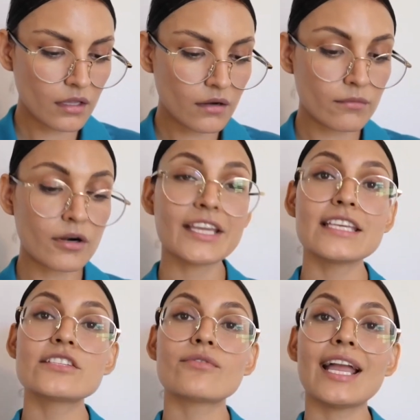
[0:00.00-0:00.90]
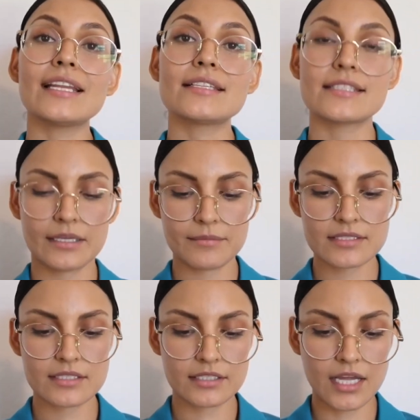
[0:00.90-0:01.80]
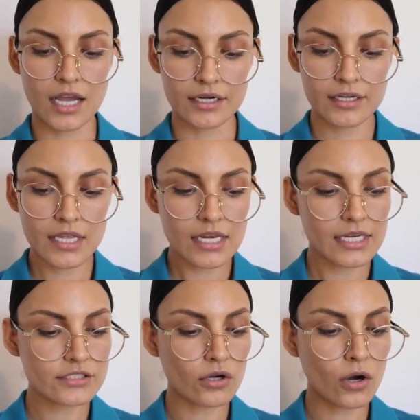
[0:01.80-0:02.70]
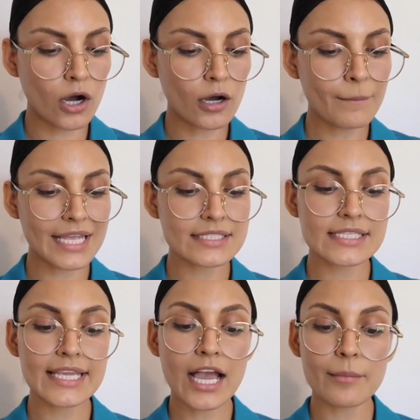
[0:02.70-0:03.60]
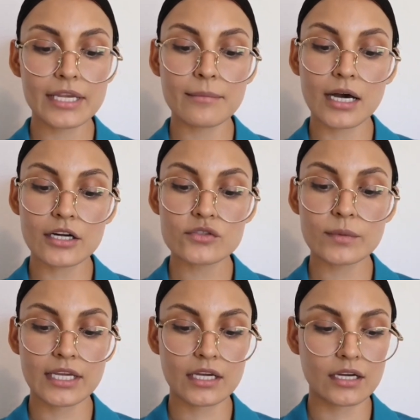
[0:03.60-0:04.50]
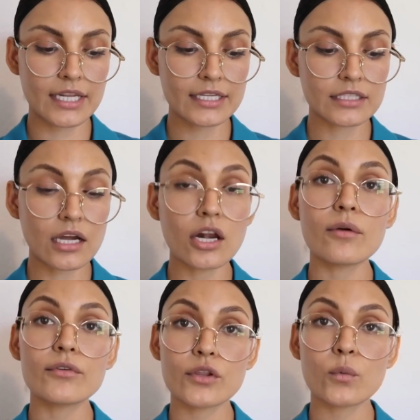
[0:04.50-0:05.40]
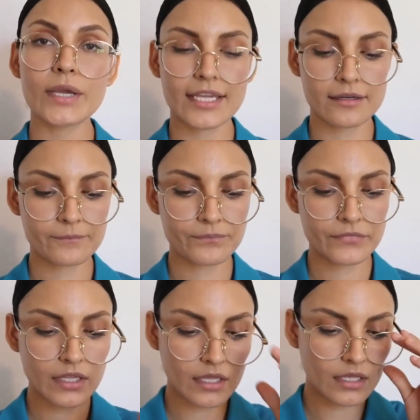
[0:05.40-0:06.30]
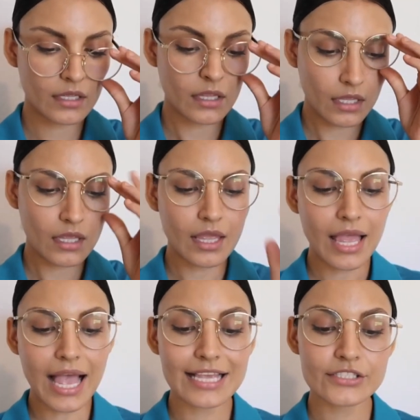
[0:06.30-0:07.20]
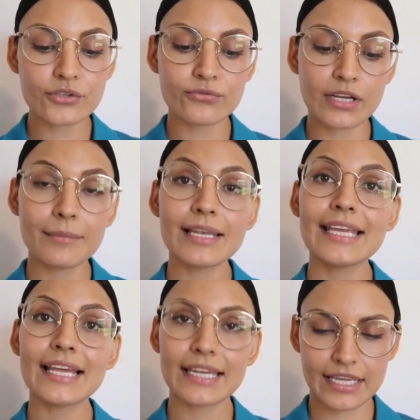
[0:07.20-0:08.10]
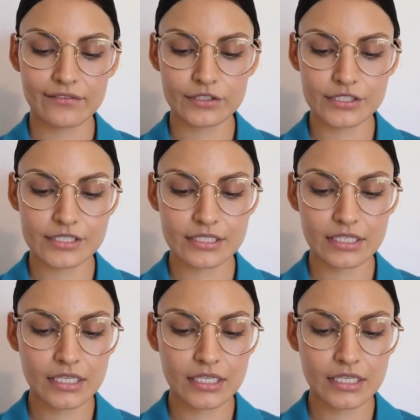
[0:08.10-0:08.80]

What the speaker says: "Rocky's right," said Mr. Todd. "Let's go home and see how many bottles we can collect all over the weekend. Ask your family and neighbors.